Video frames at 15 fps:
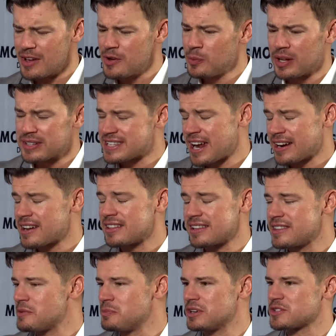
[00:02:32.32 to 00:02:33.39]
Well, technically,
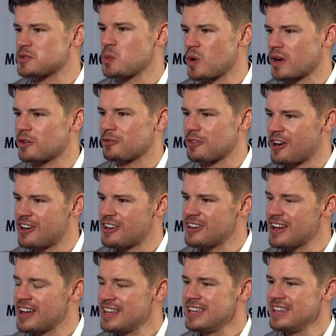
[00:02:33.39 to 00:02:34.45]
the books weren't wrong.
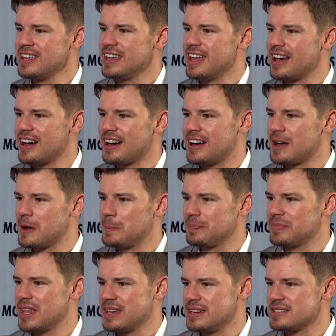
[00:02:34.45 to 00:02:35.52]
Mm -hmm. uh,
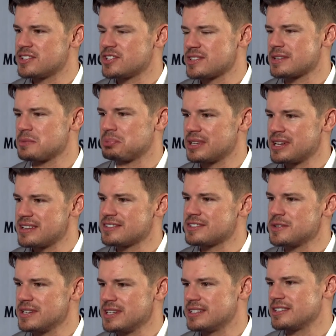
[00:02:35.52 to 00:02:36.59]
it is just a place you
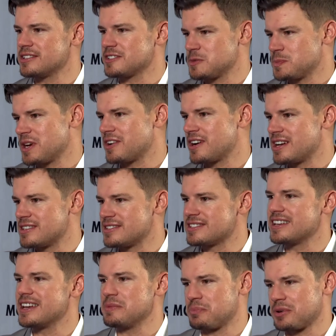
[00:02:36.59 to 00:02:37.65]
need to experience
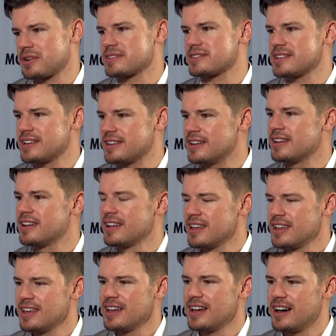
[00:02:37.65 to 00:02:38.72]
in person.
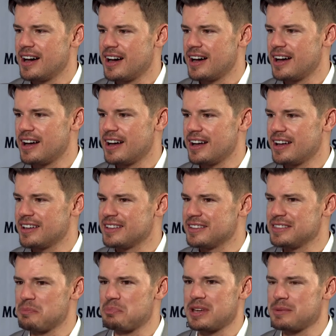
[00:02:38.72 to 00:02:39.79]
Mm -hmm. uh,
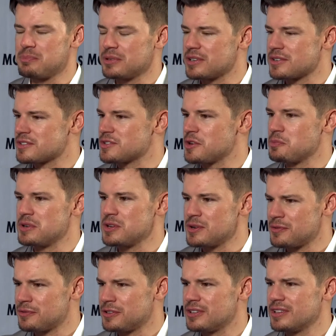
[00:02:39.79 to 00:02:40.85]
the people are so
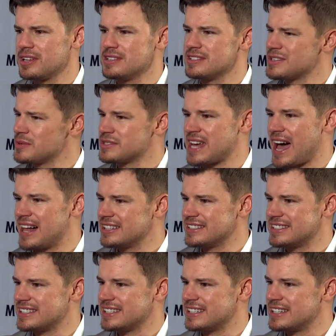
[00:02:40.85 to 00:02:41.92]
beautiful and so
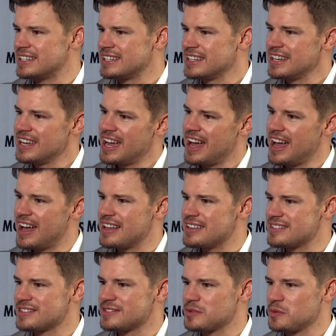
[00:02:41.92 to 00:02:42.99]
talented. Mm -hmm.
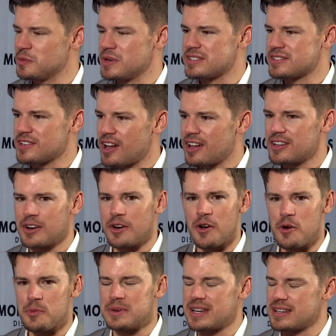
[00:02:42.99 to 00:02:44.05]
As we saw in our
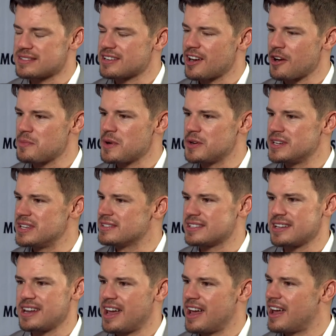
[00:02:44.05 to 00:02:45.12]
opening ceremonies
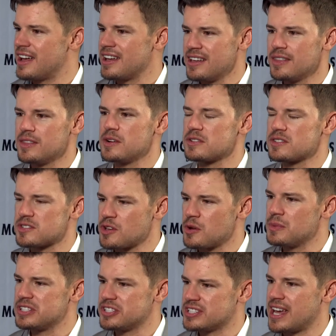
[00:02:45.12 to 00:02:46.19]
mm-hmm. today, there's so
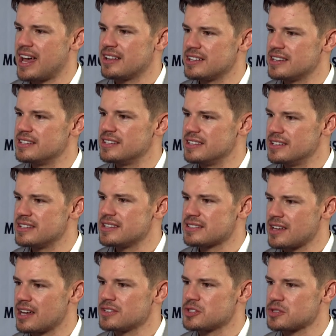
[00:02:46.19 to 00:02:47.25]
much talent this
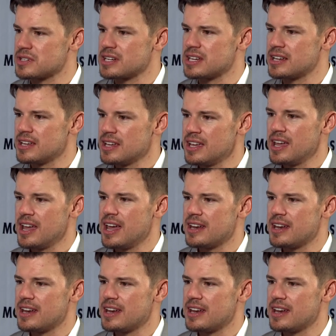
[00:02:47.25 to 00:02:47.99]
country. Mm-hmm.